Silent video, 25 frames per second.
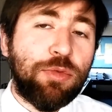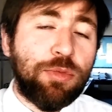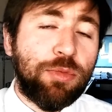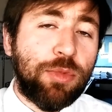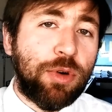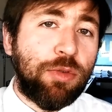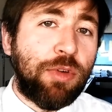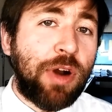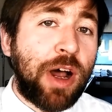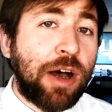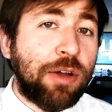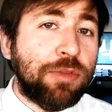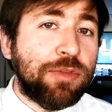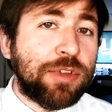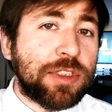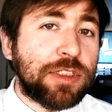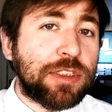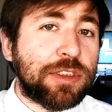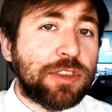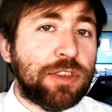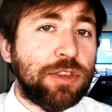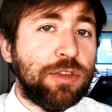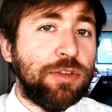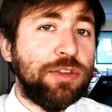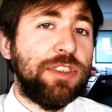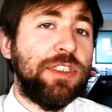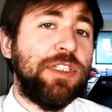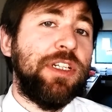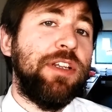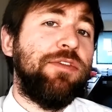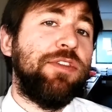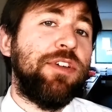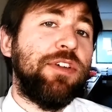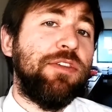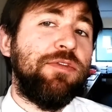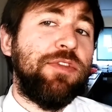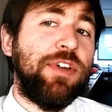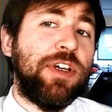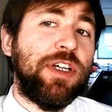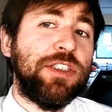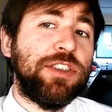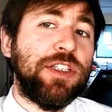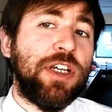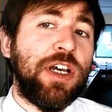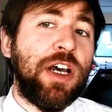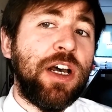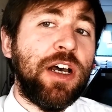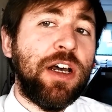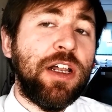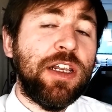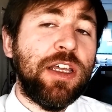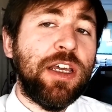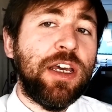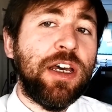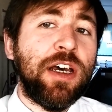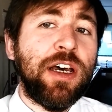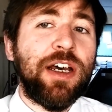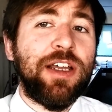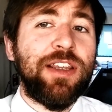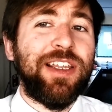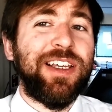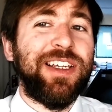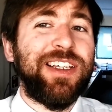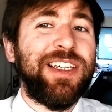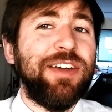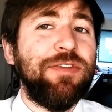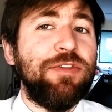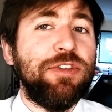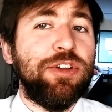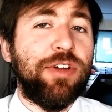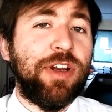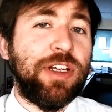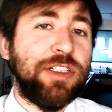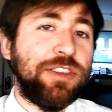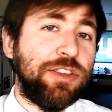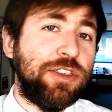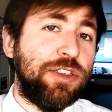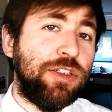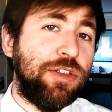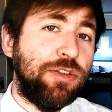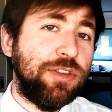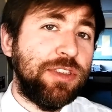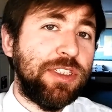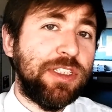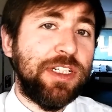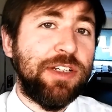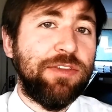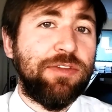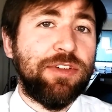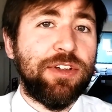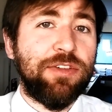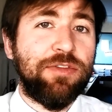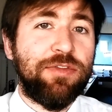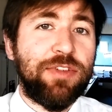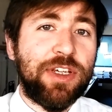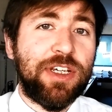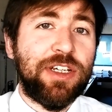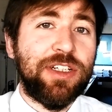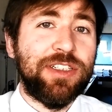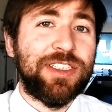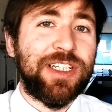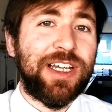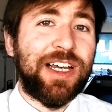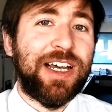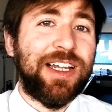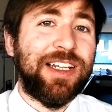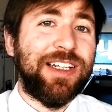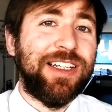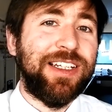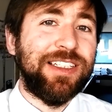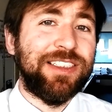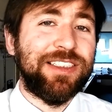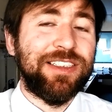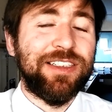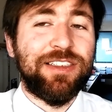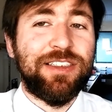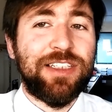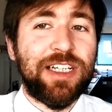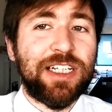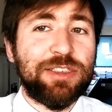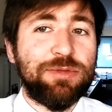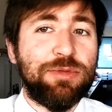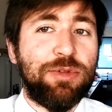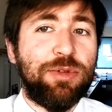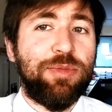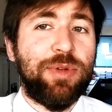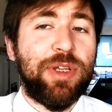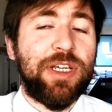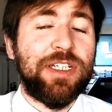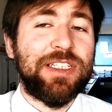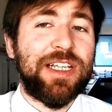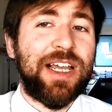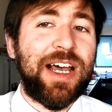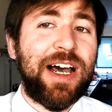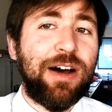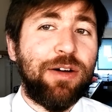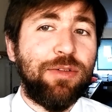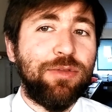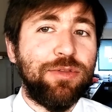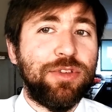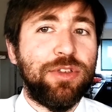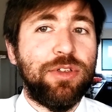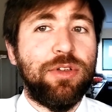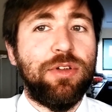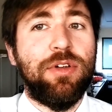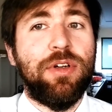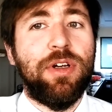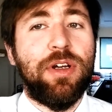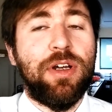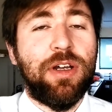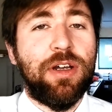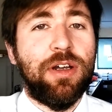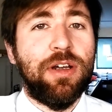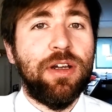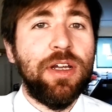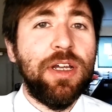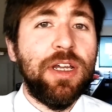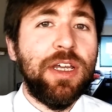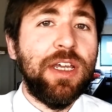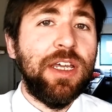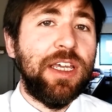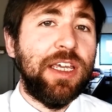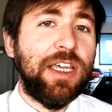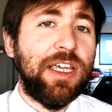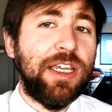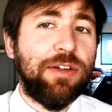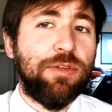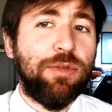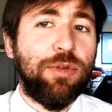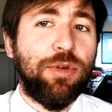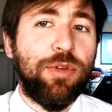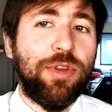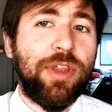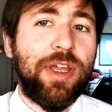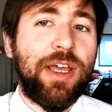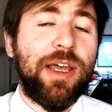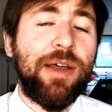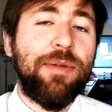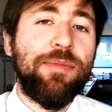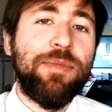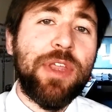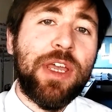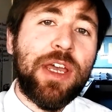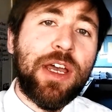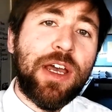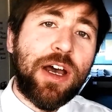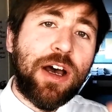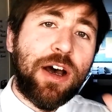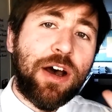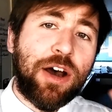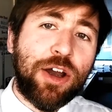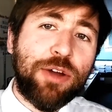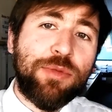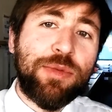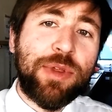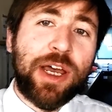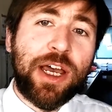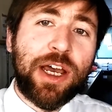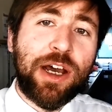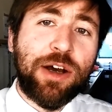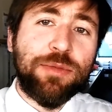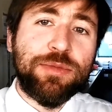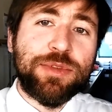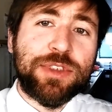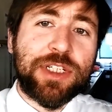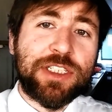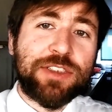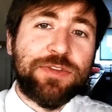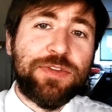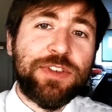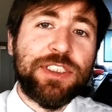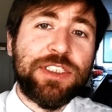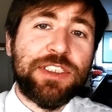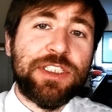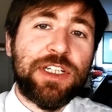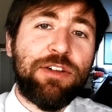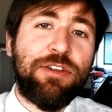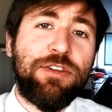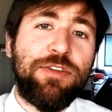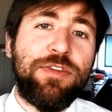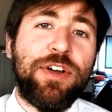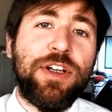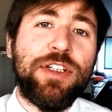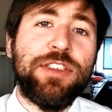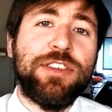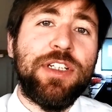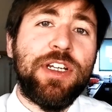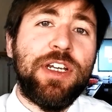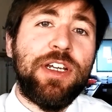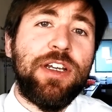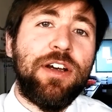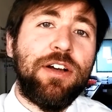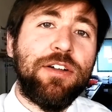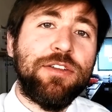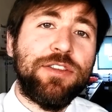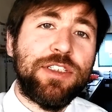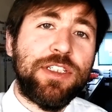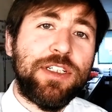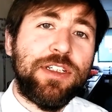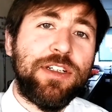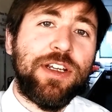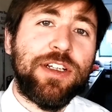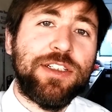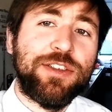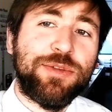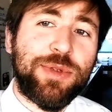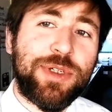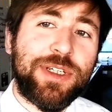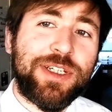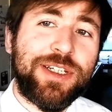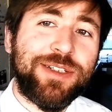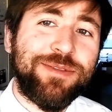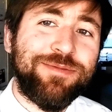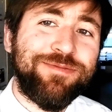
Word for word: rounding to 2 significant figures earlier and then giving your answer to 2 significant figures and it's a decimal place out here or there. I hope that helps. That's Physics Error Thursday. I'll see you next week.